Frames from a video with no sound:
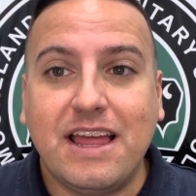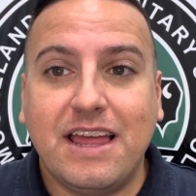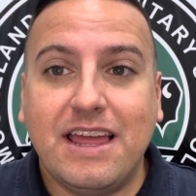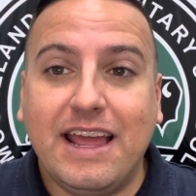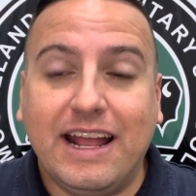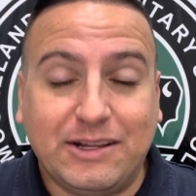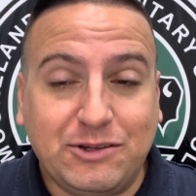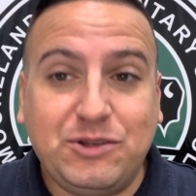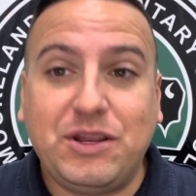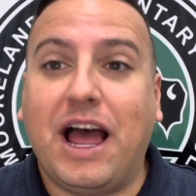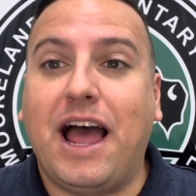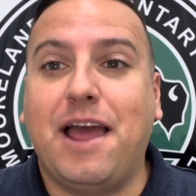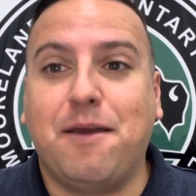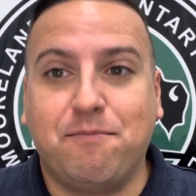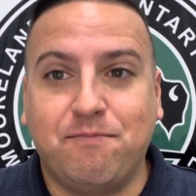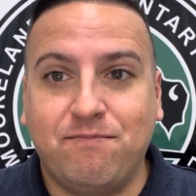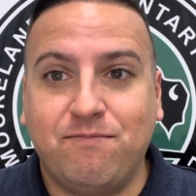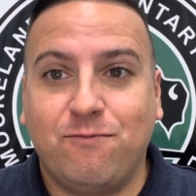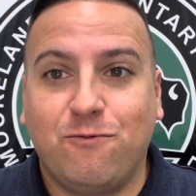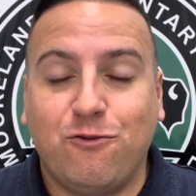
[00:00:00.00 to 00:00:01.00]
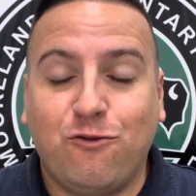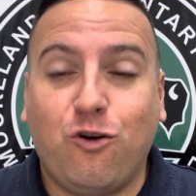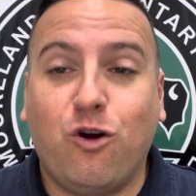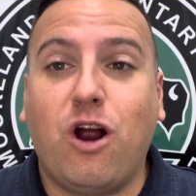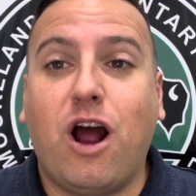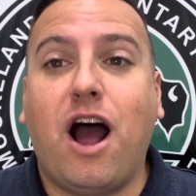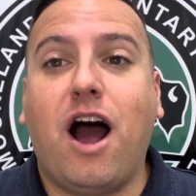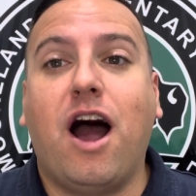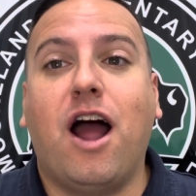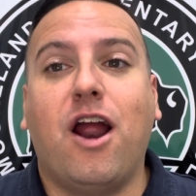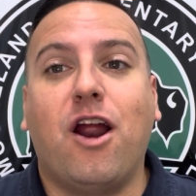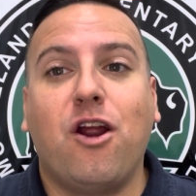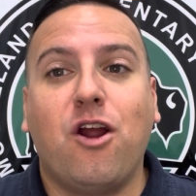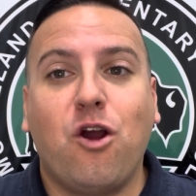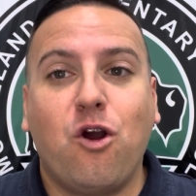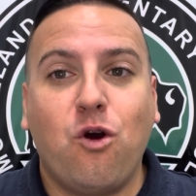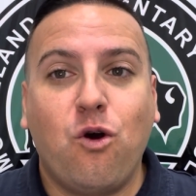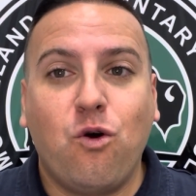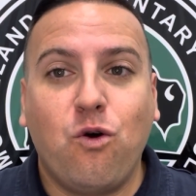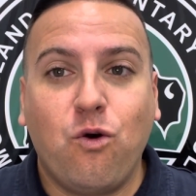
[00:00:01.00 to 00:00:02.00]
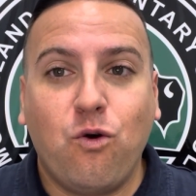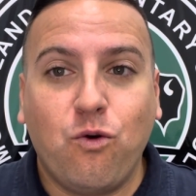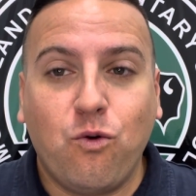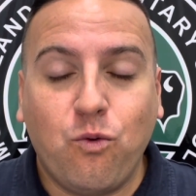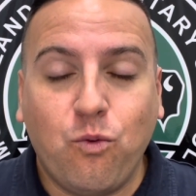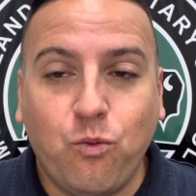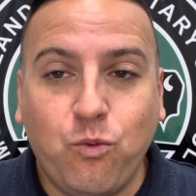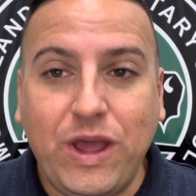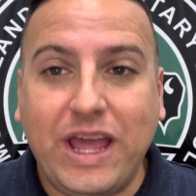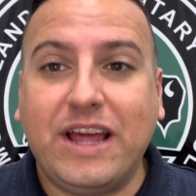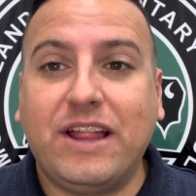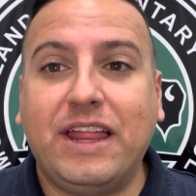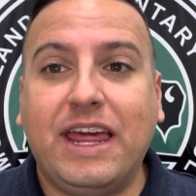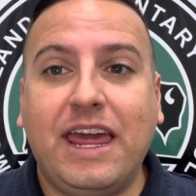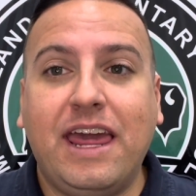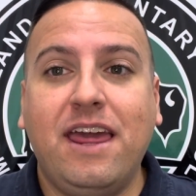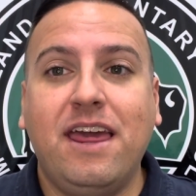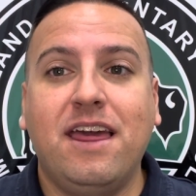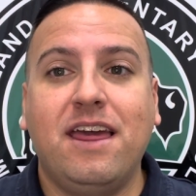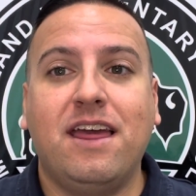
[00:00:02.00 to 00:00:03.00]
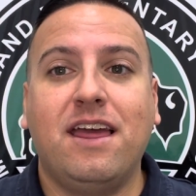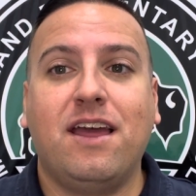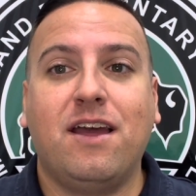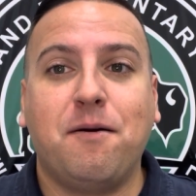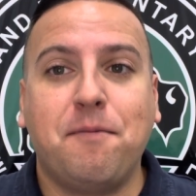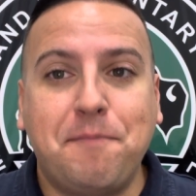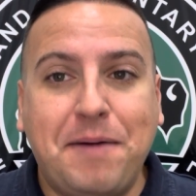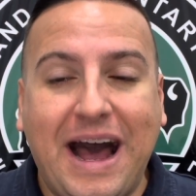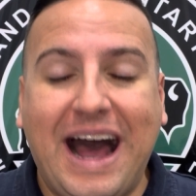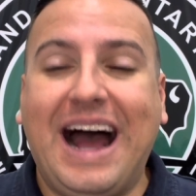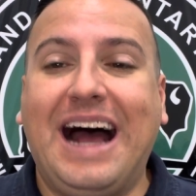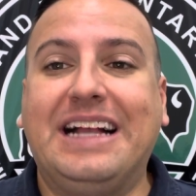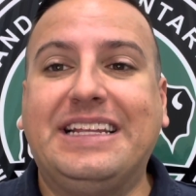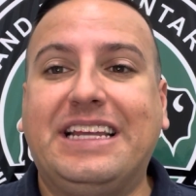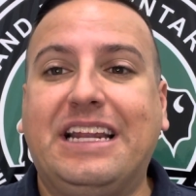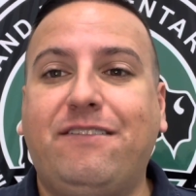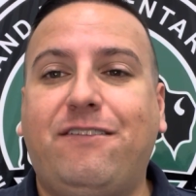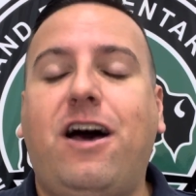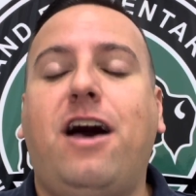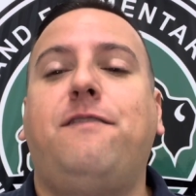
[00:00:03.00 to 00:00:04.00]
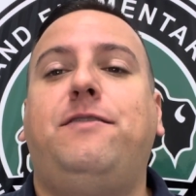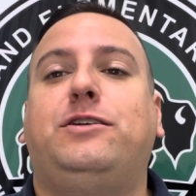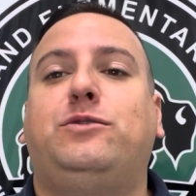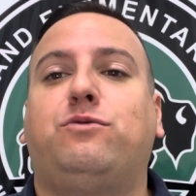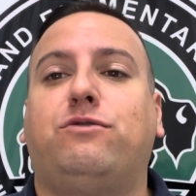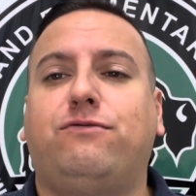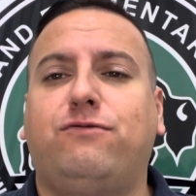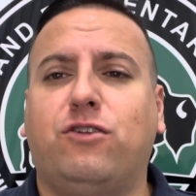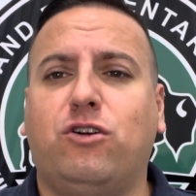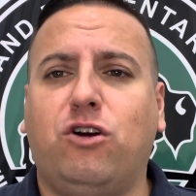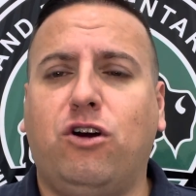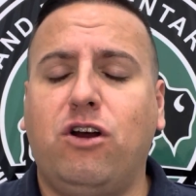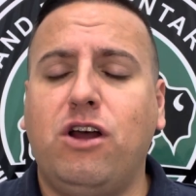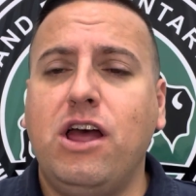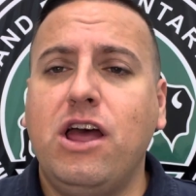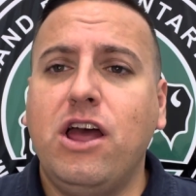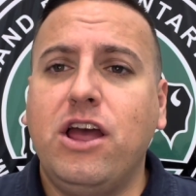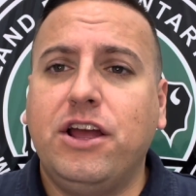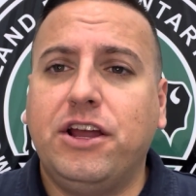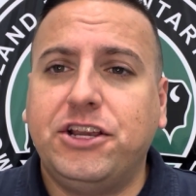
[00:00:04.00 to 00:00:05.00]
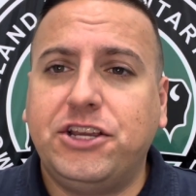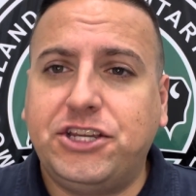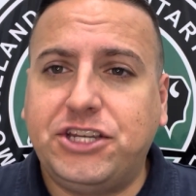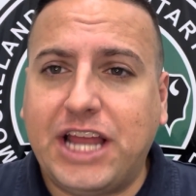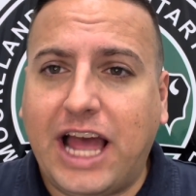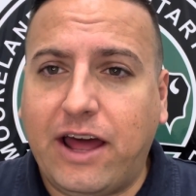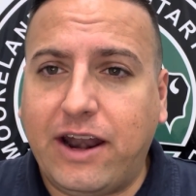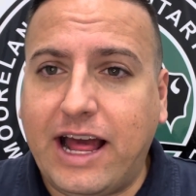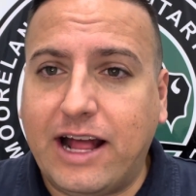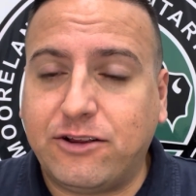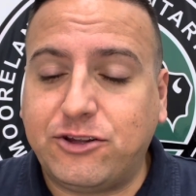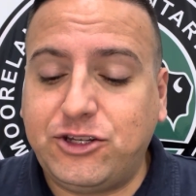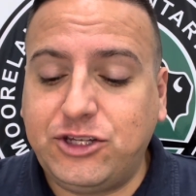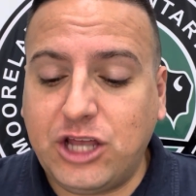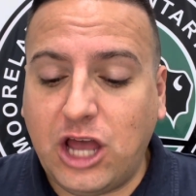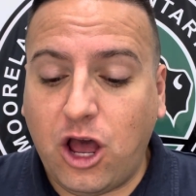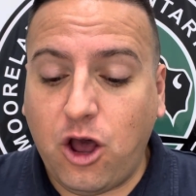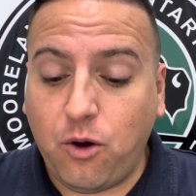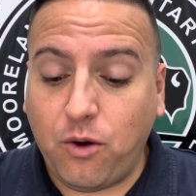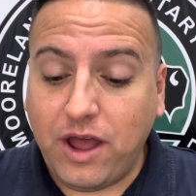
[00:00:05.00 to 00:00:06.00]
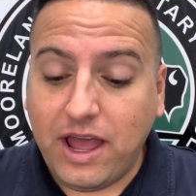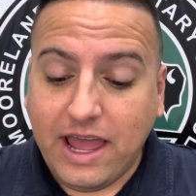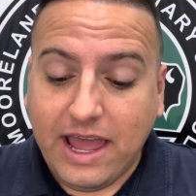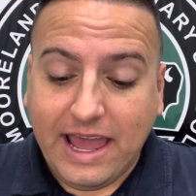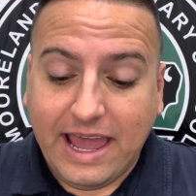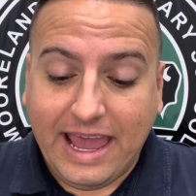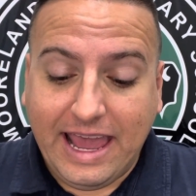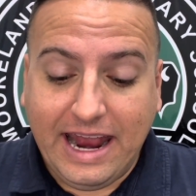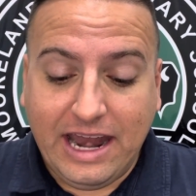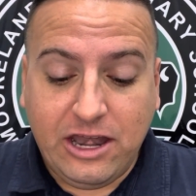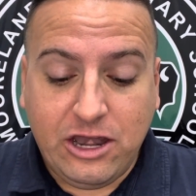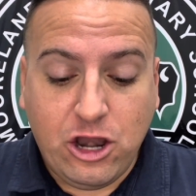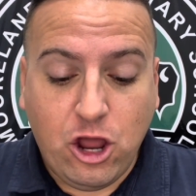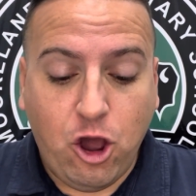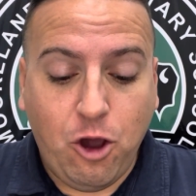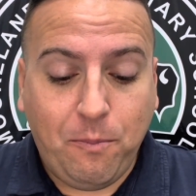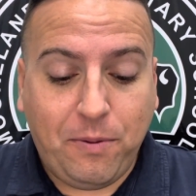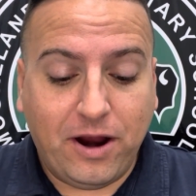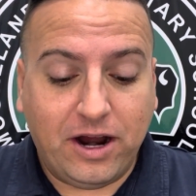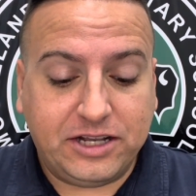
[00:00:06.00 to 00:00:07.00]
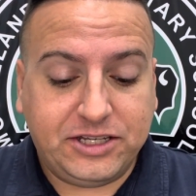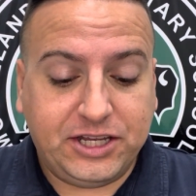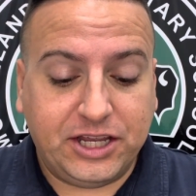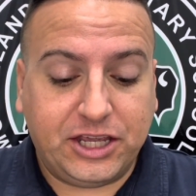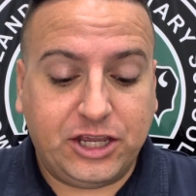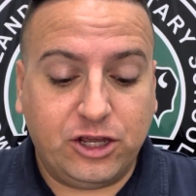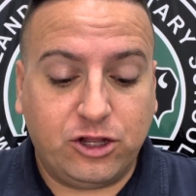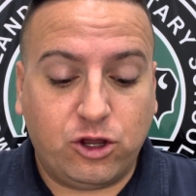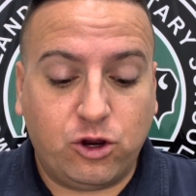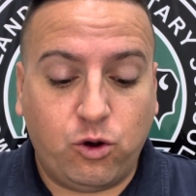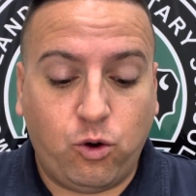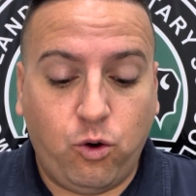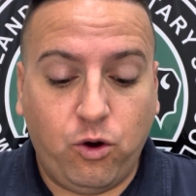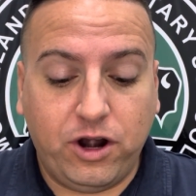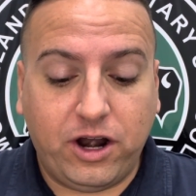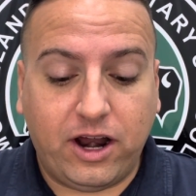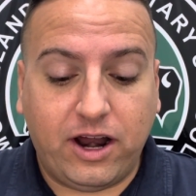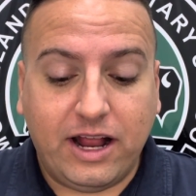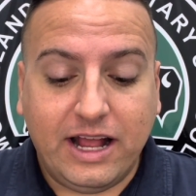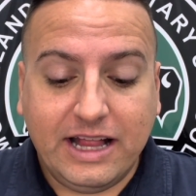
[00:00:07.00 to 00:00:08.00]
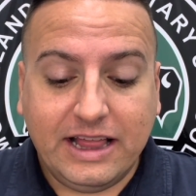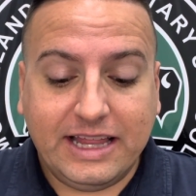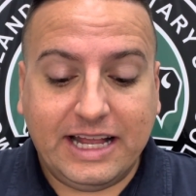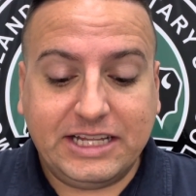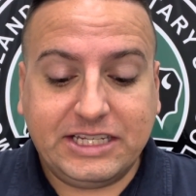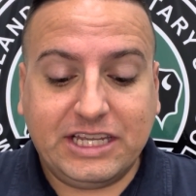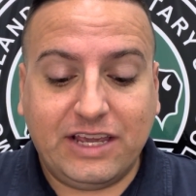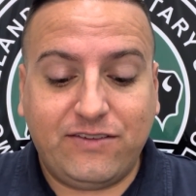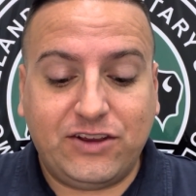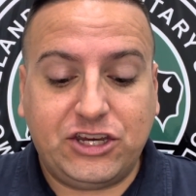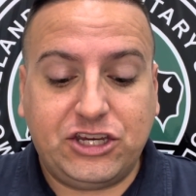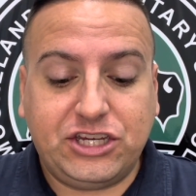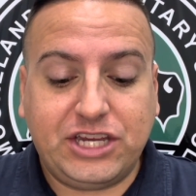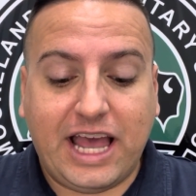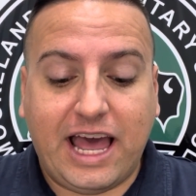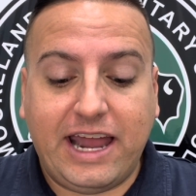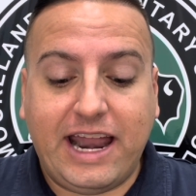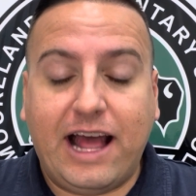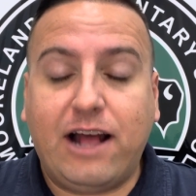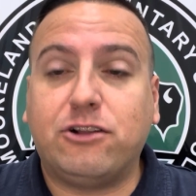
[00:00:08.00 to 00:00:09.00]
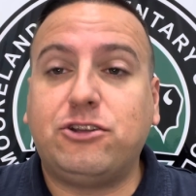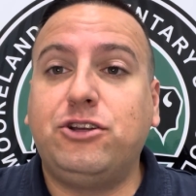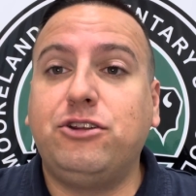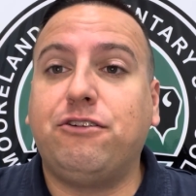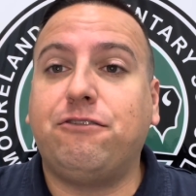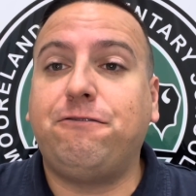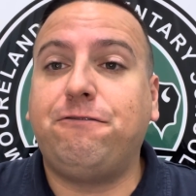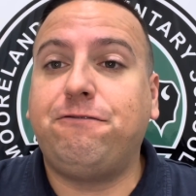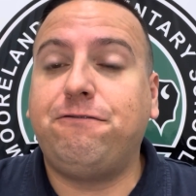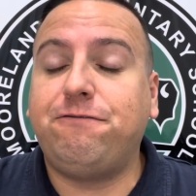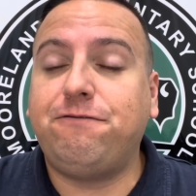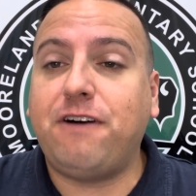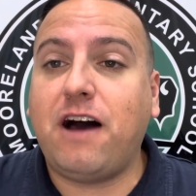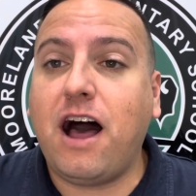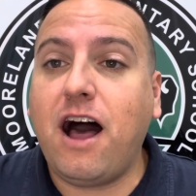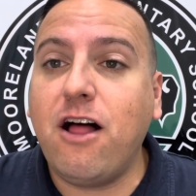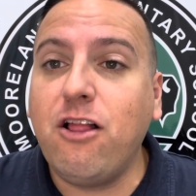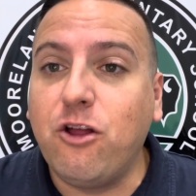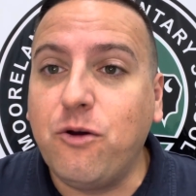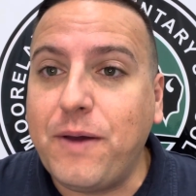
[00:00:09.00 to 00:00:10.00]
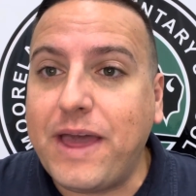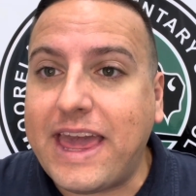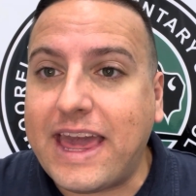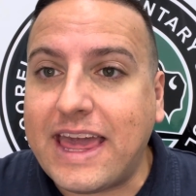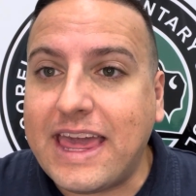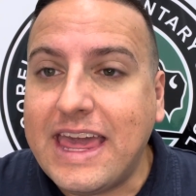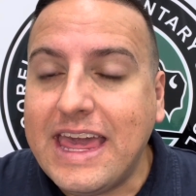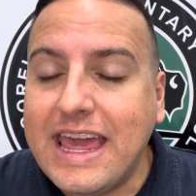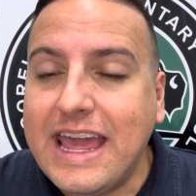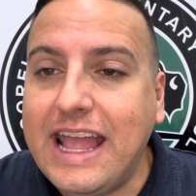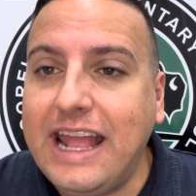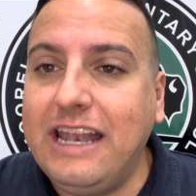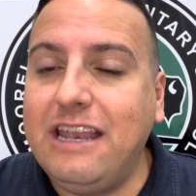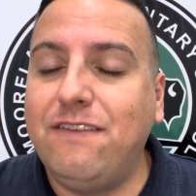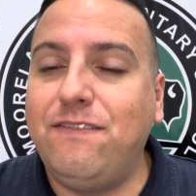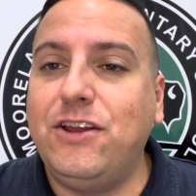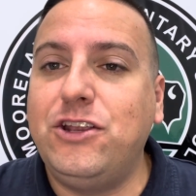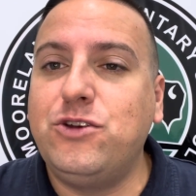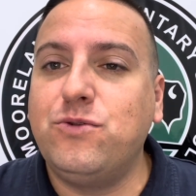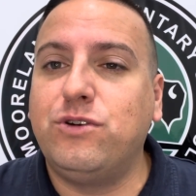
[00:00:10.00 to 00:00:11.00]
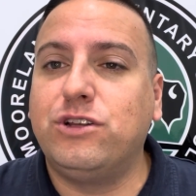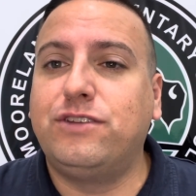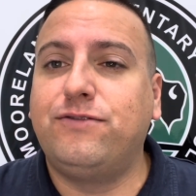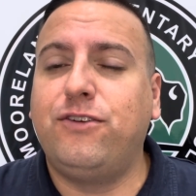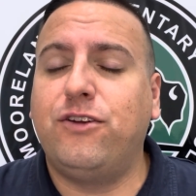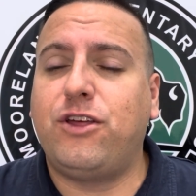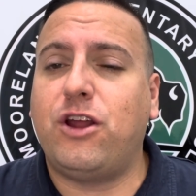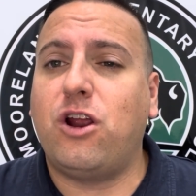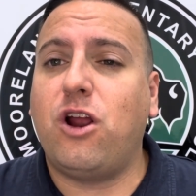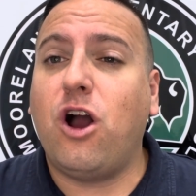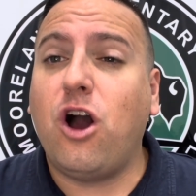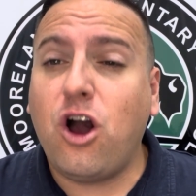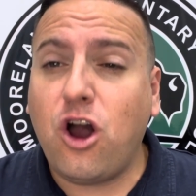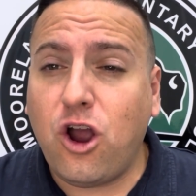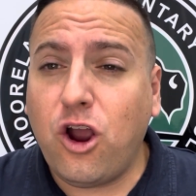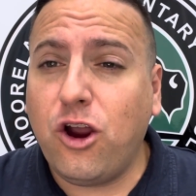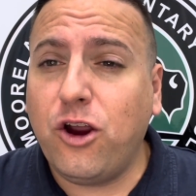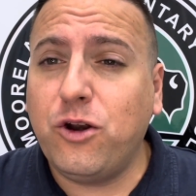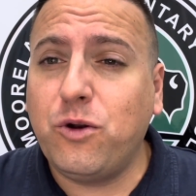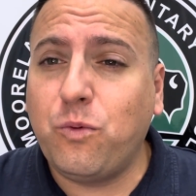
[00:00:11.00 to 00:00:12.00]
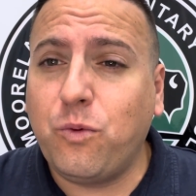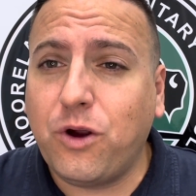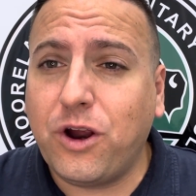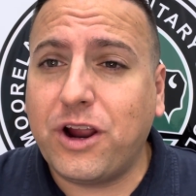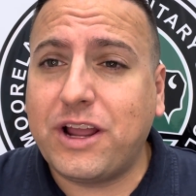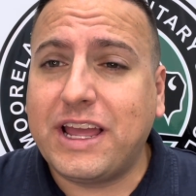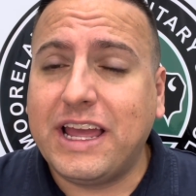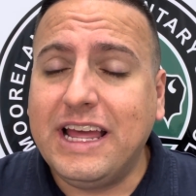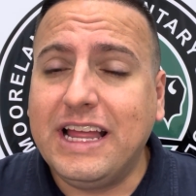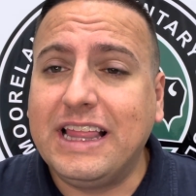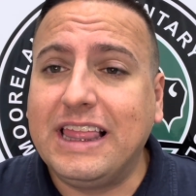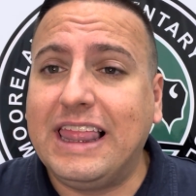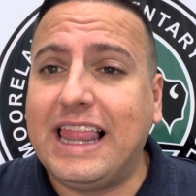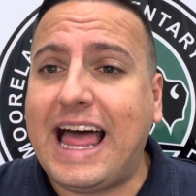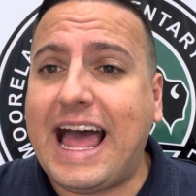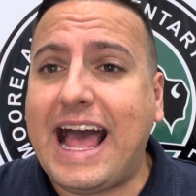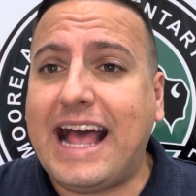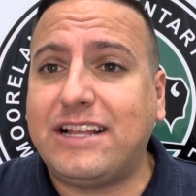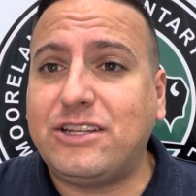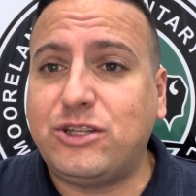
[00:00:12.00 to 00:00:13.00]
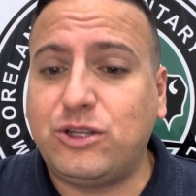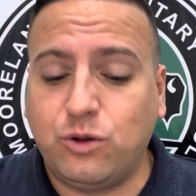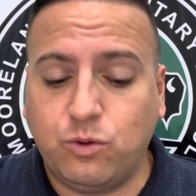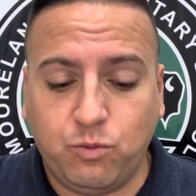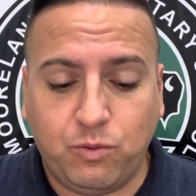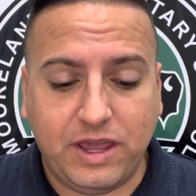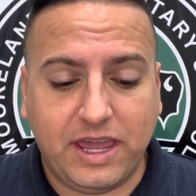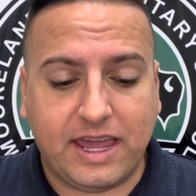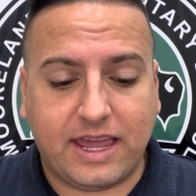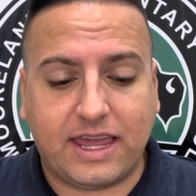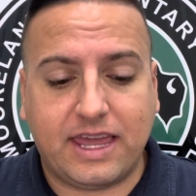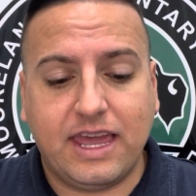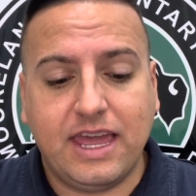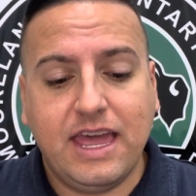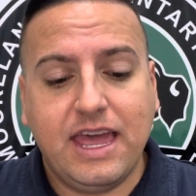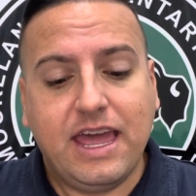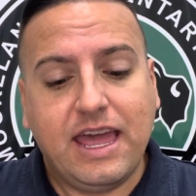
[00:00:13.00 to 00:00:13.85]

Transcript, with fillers: it's time for our weekly positive office referral shout out. So in no particular order, let's give a shout out to the following individuals for their hard work last week.